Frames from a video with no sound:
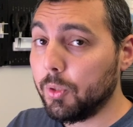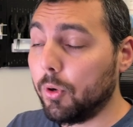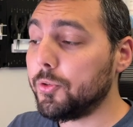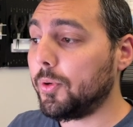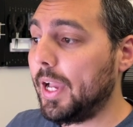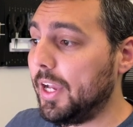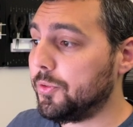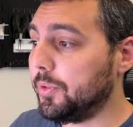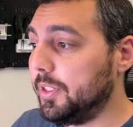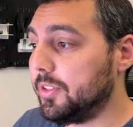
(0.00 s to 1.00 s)
Rosewill
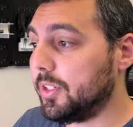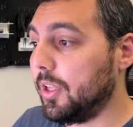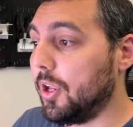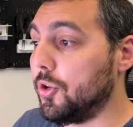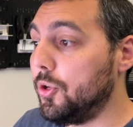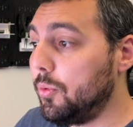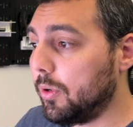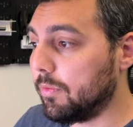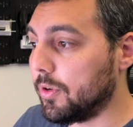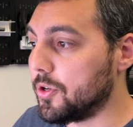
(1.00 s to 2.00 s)
has released a
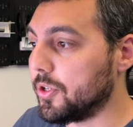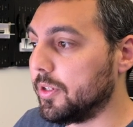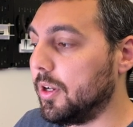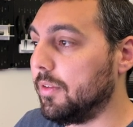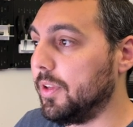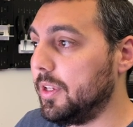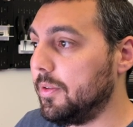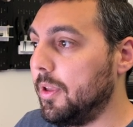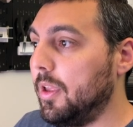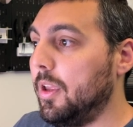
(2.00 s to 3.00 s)
newer version of
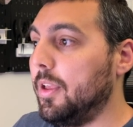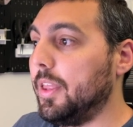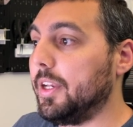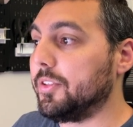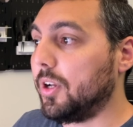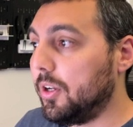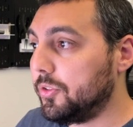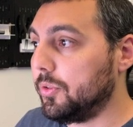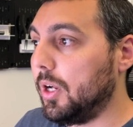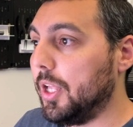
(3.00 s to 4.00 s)
it that is
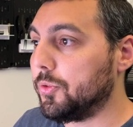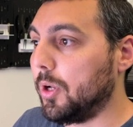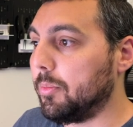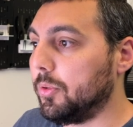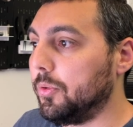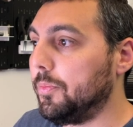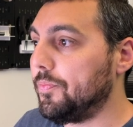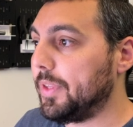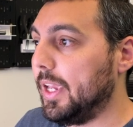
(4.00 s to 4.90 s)
also hot swappable,